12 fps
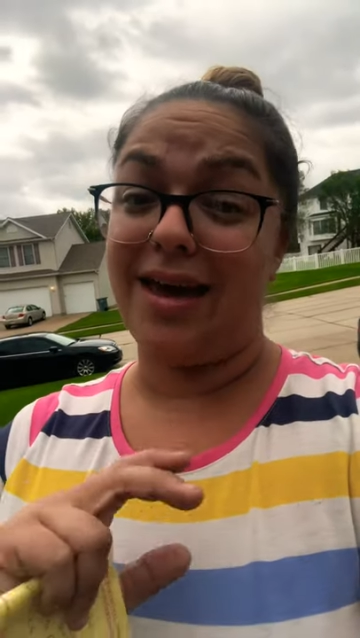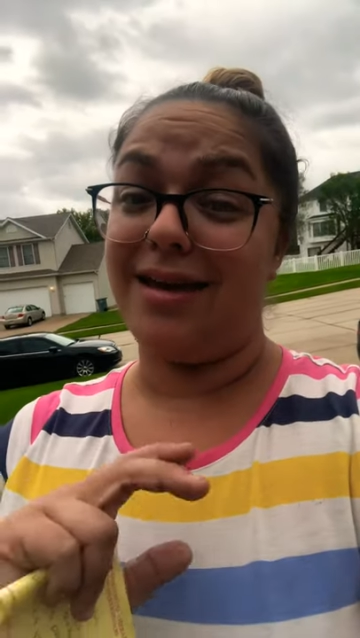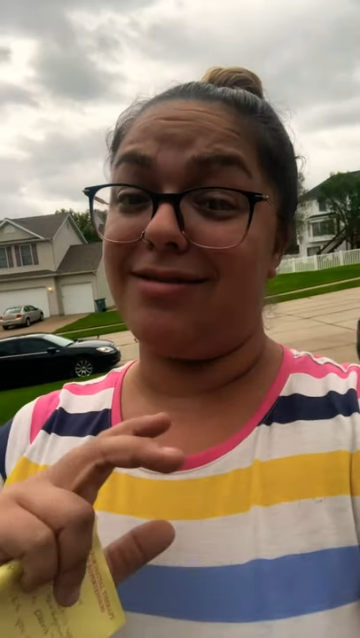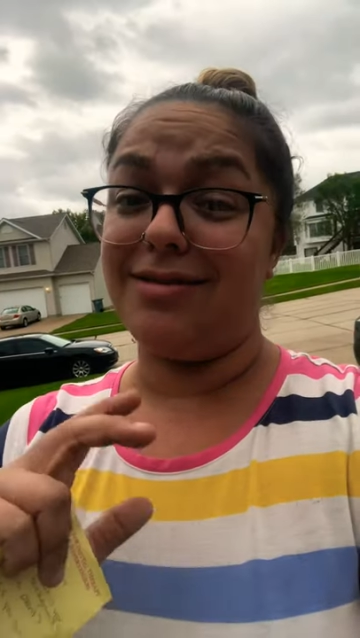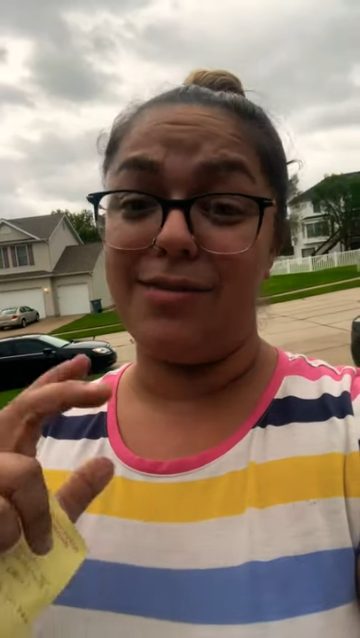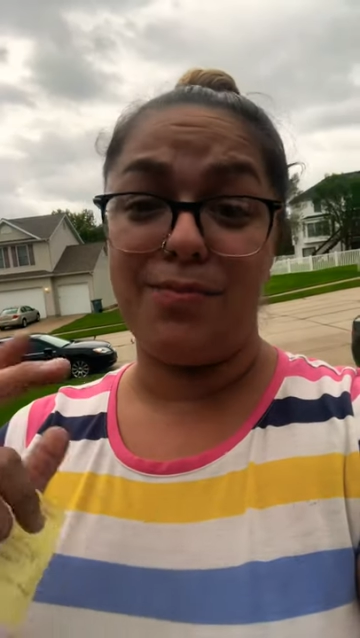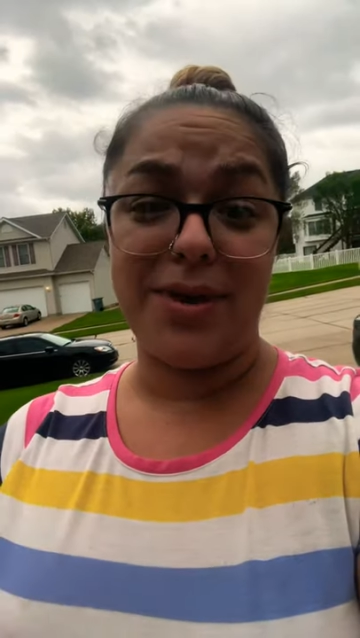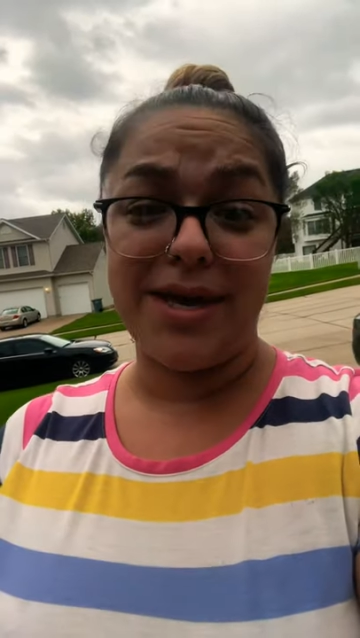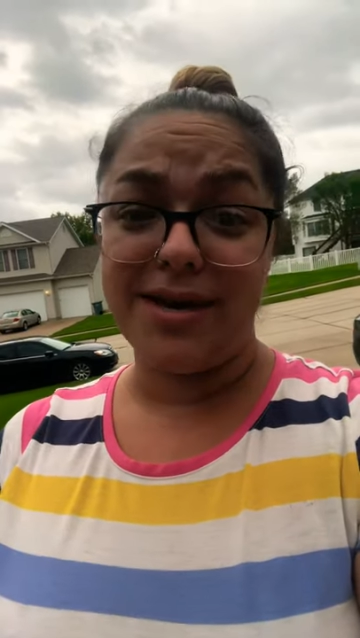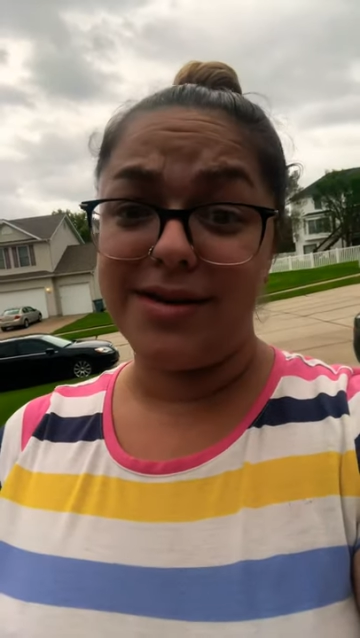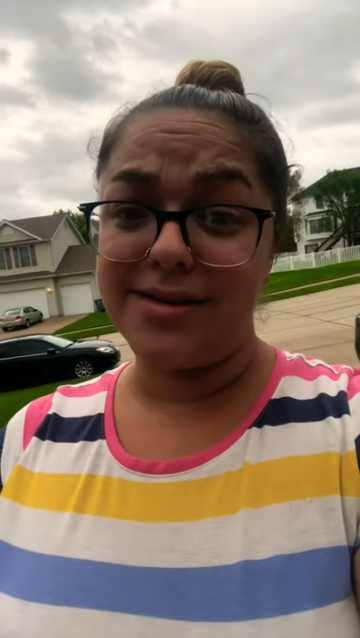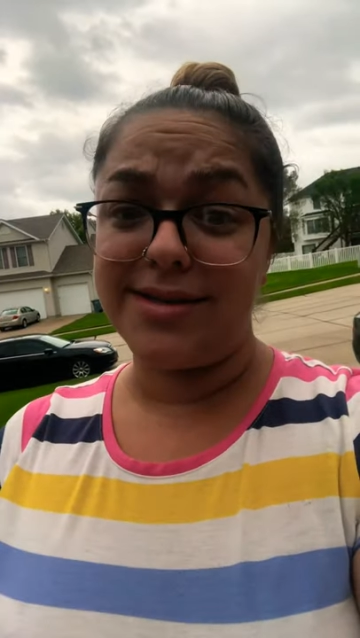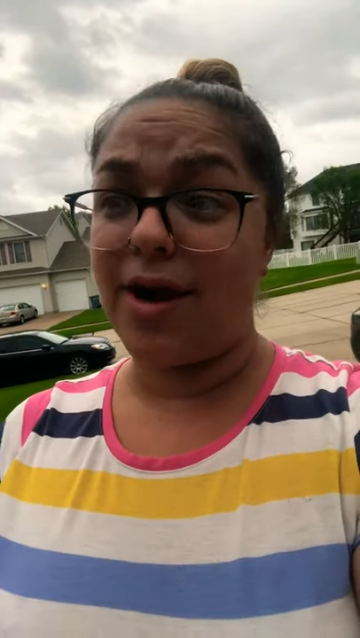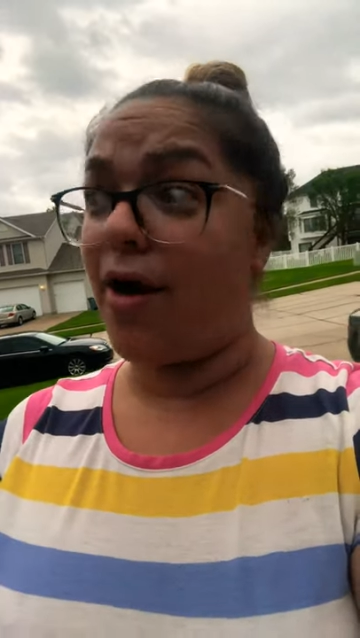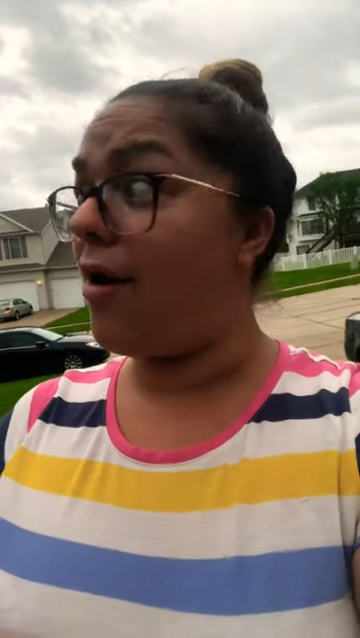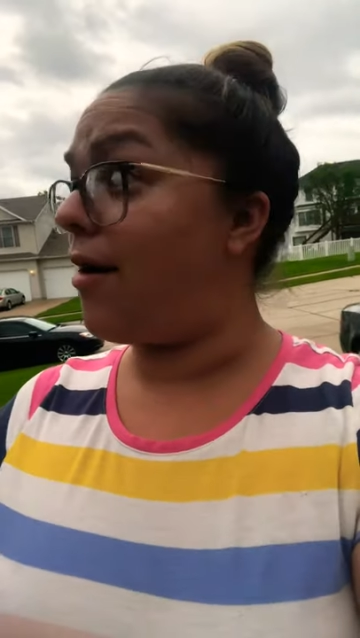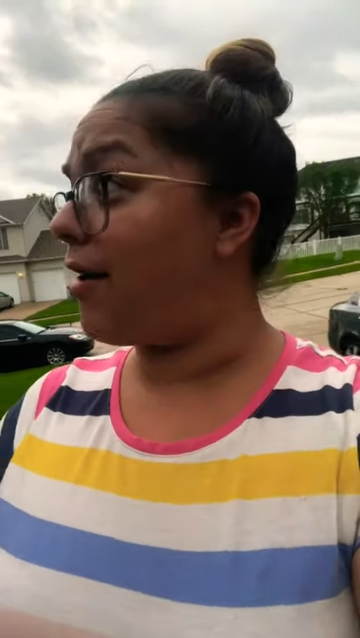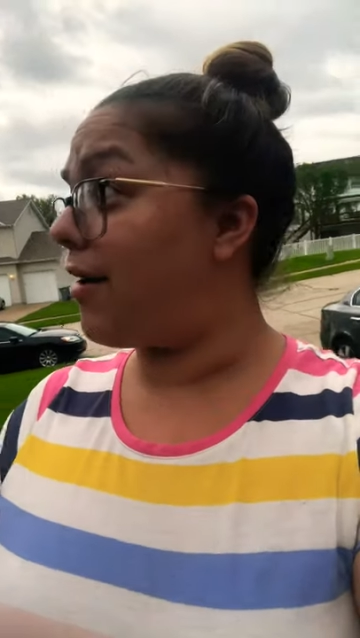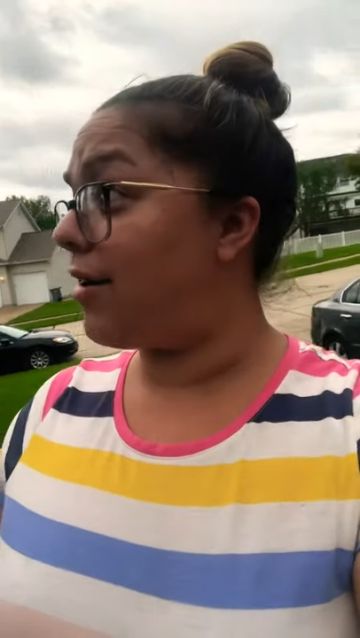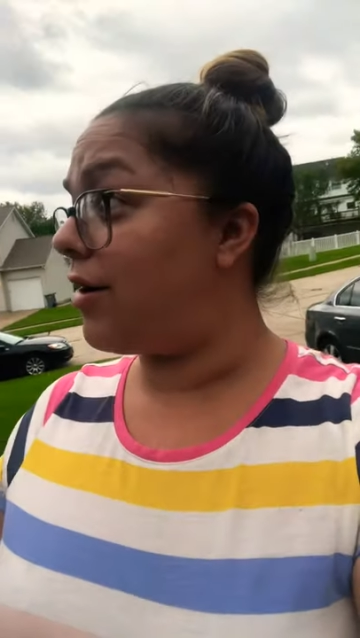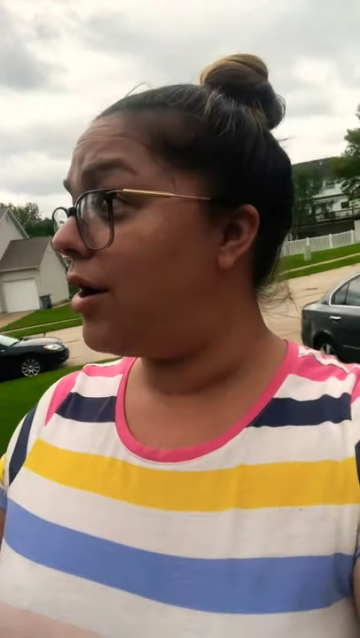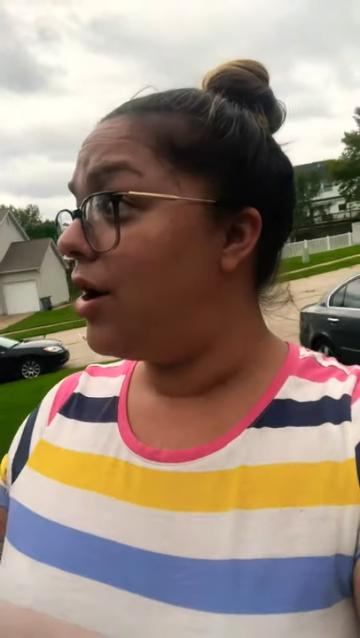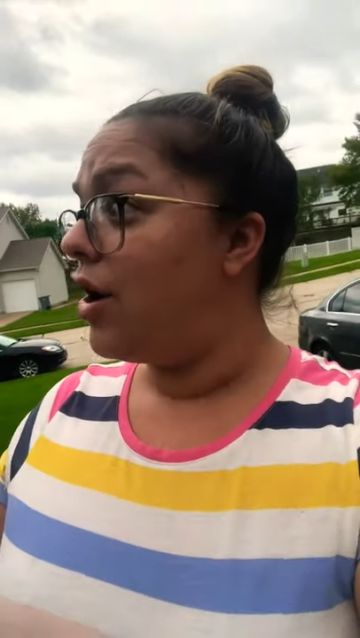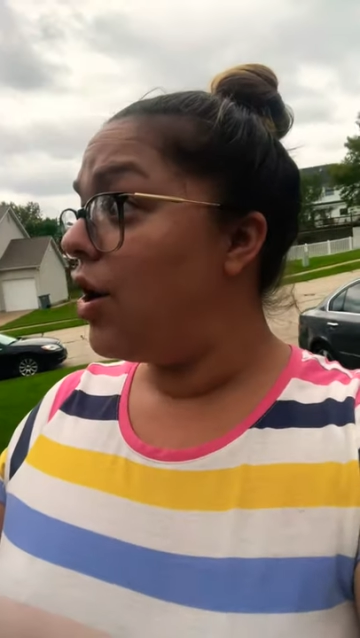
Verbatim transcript: and the bees are